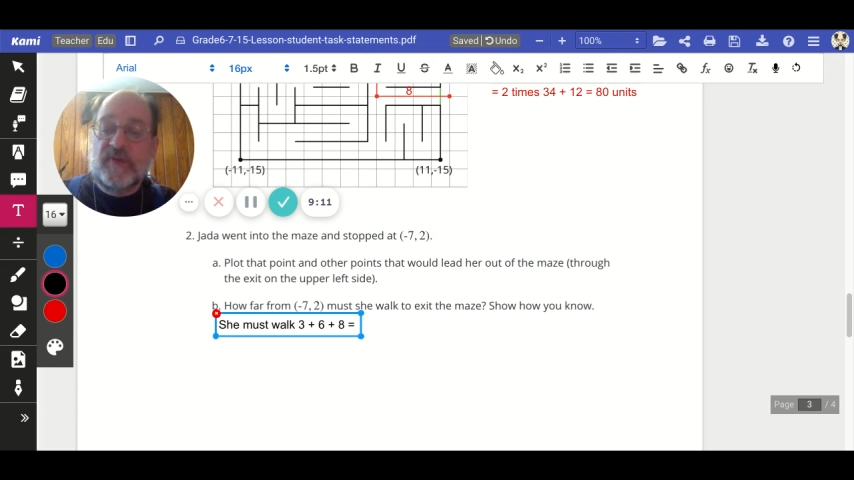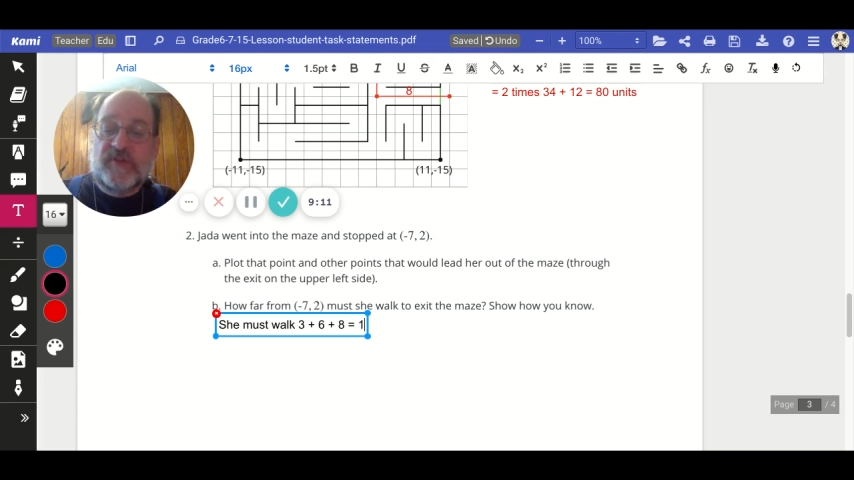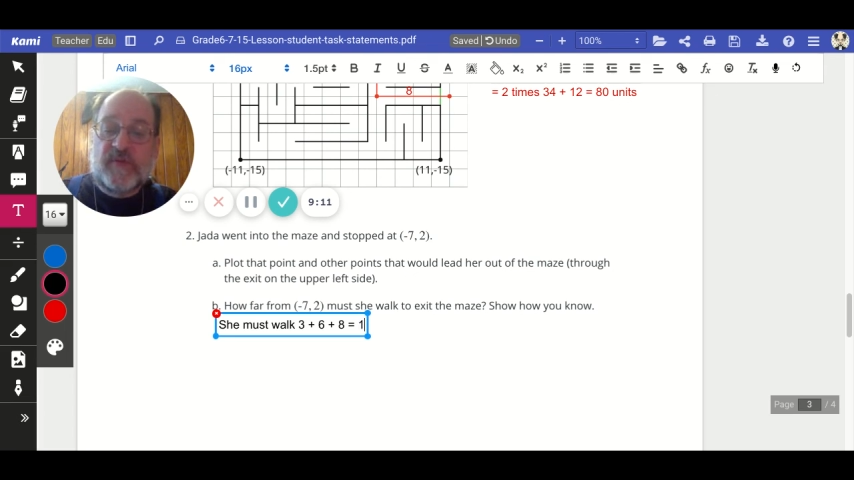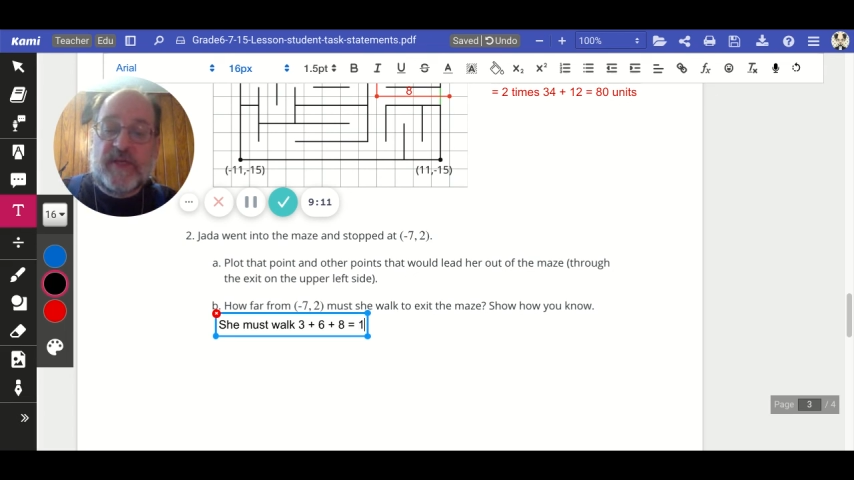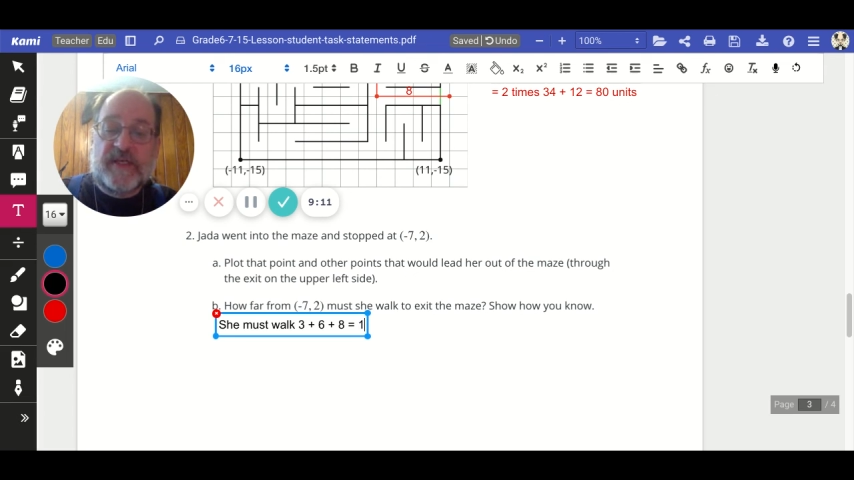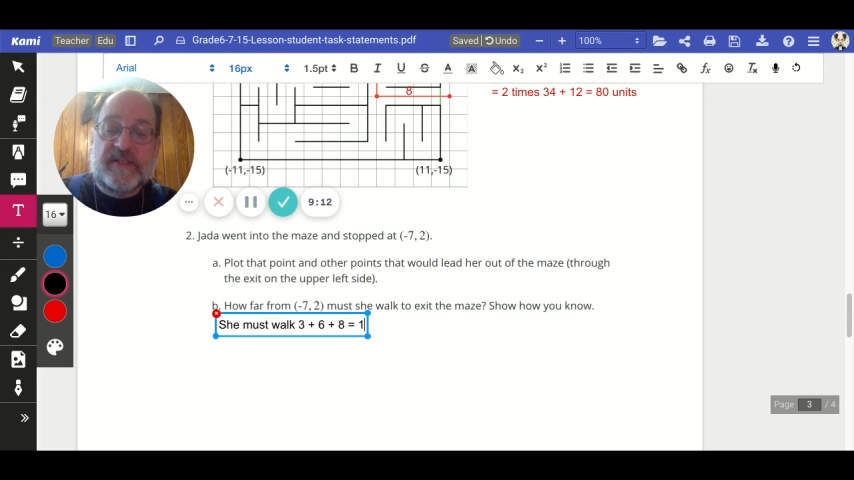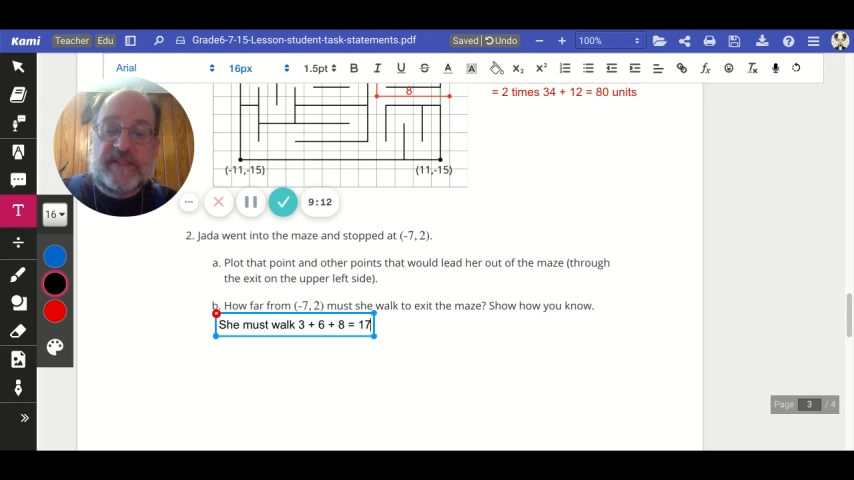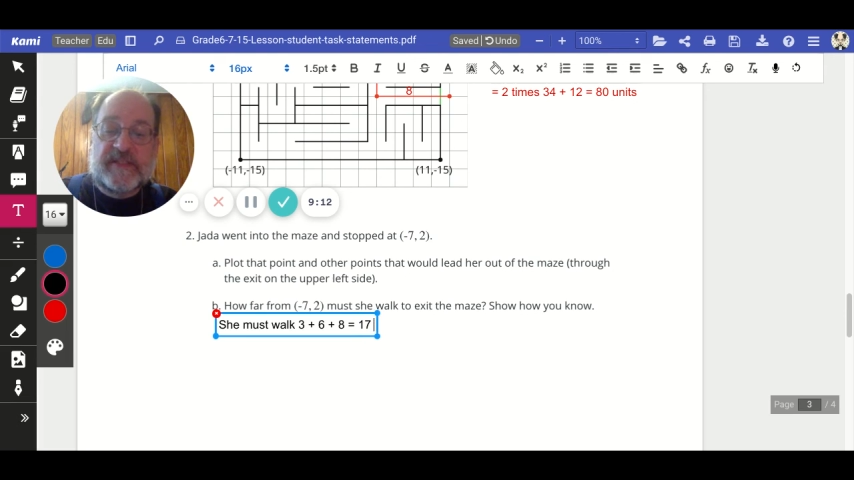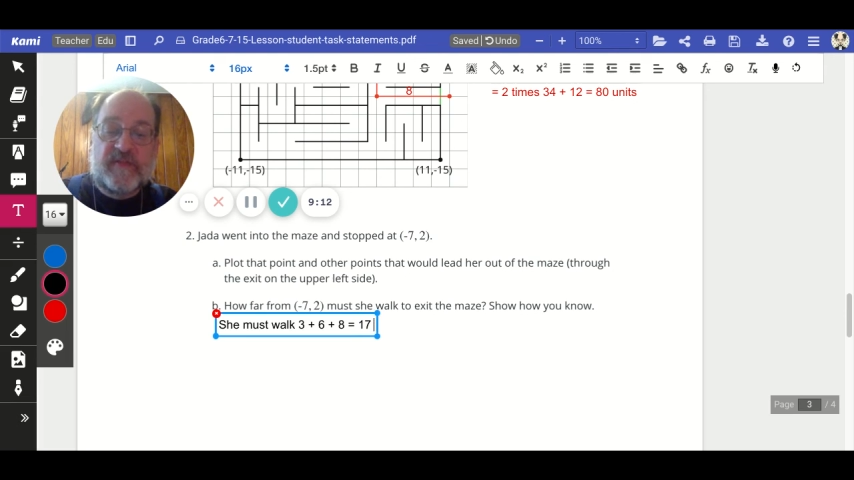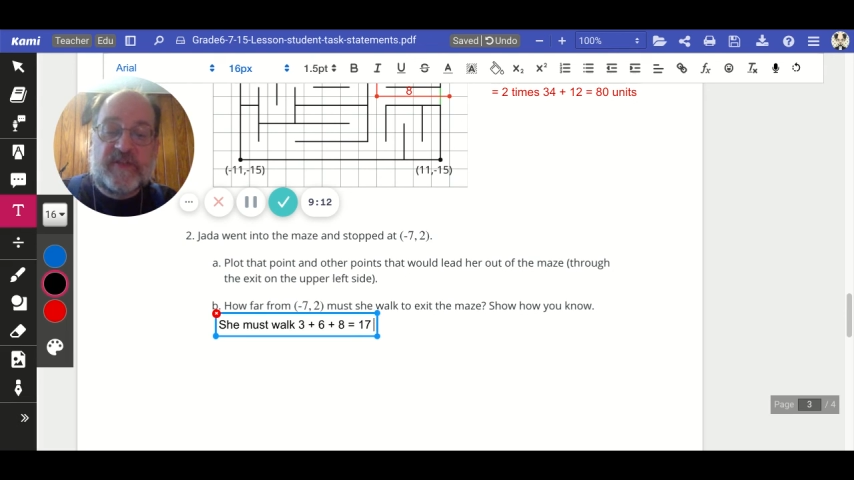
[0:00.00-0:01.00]
plus 3 is
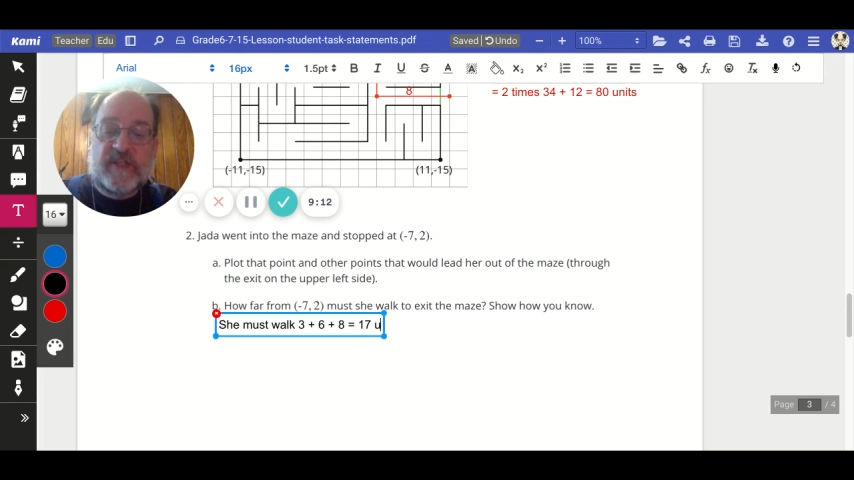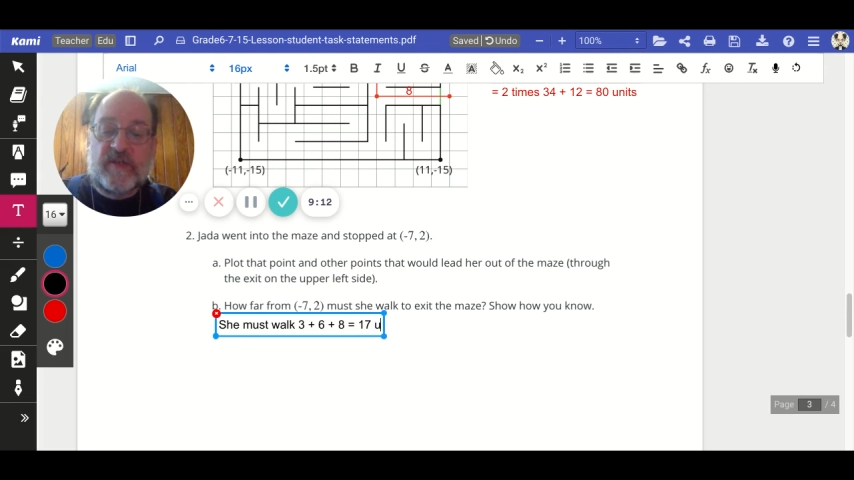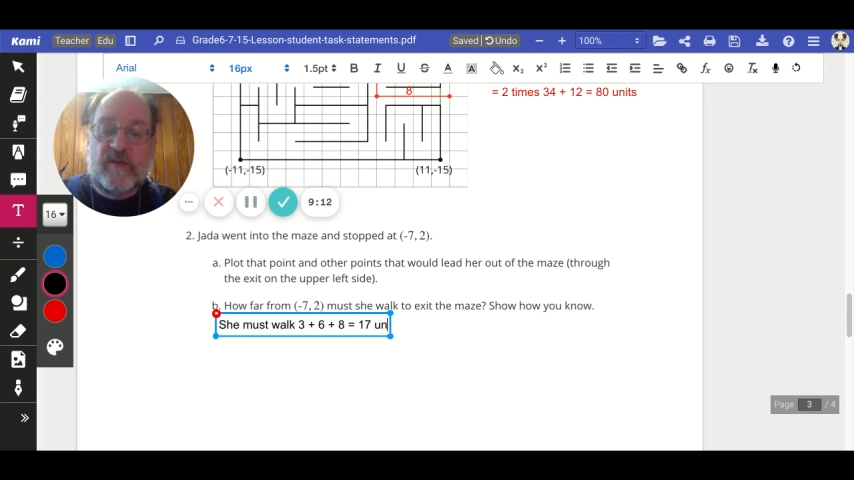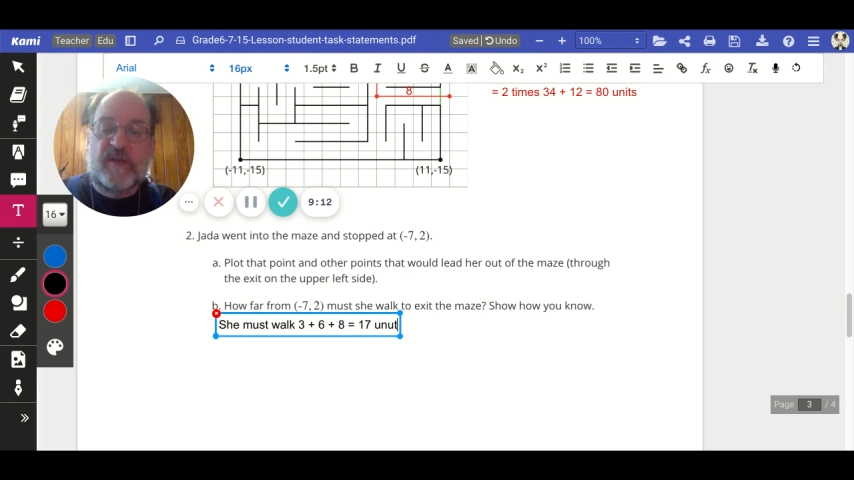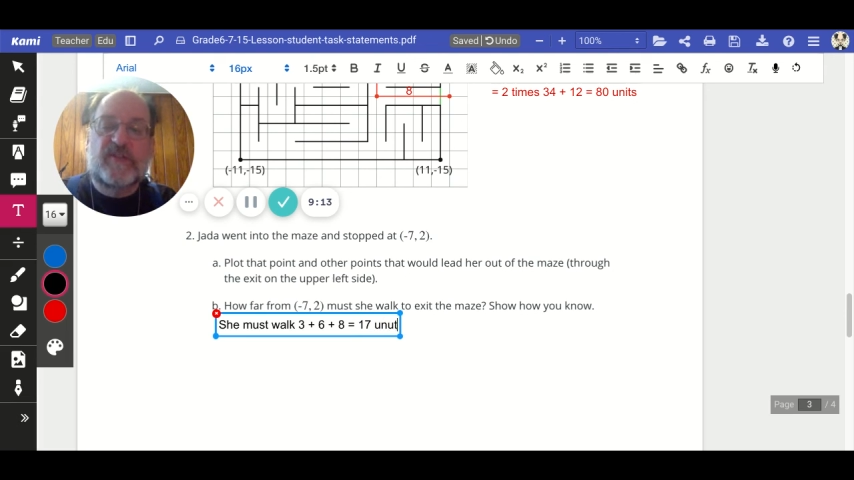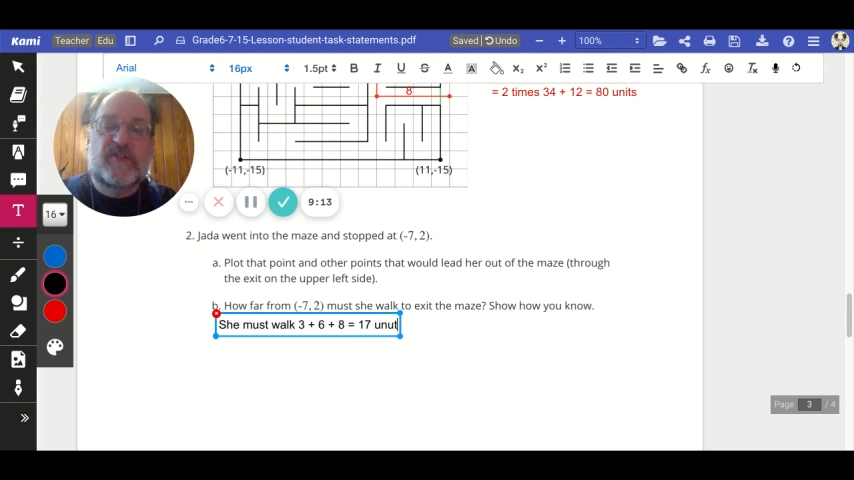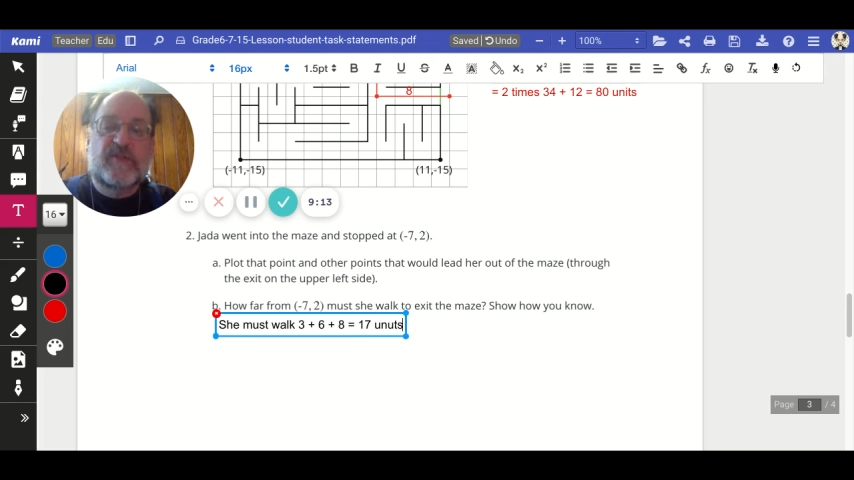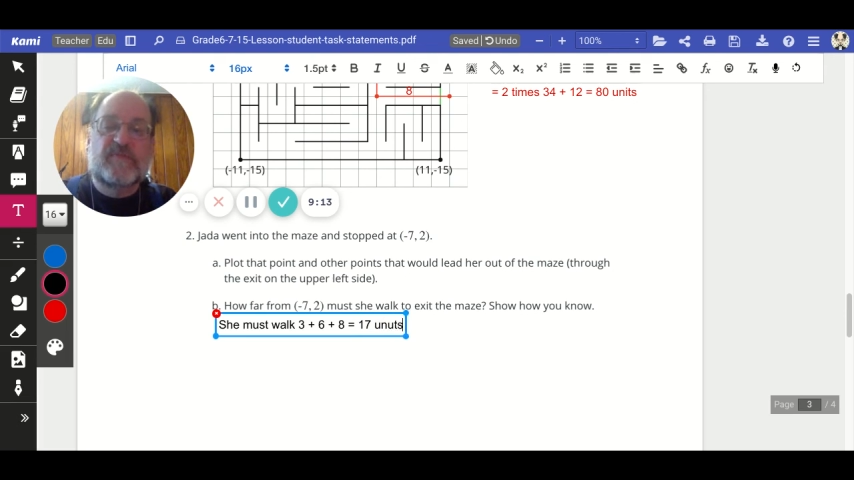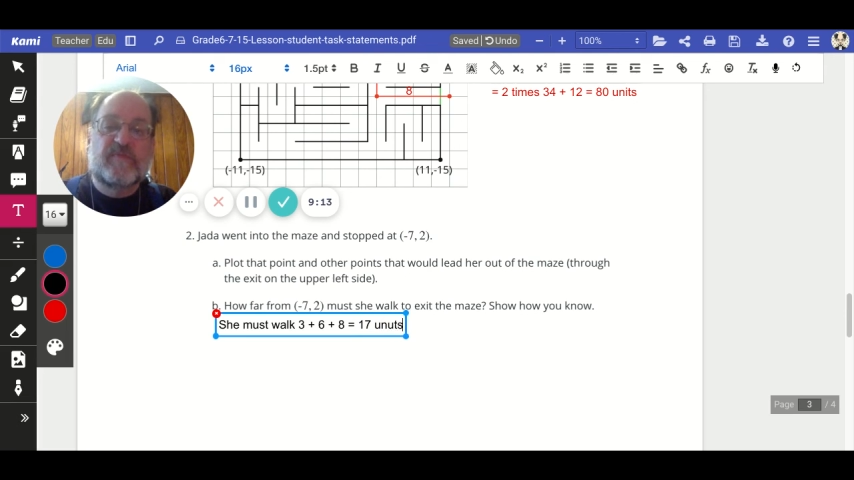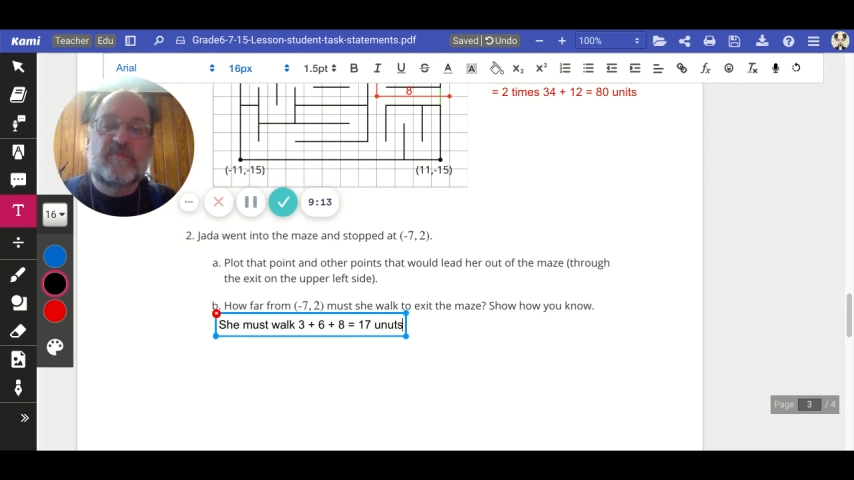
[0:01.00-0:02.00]
17 units.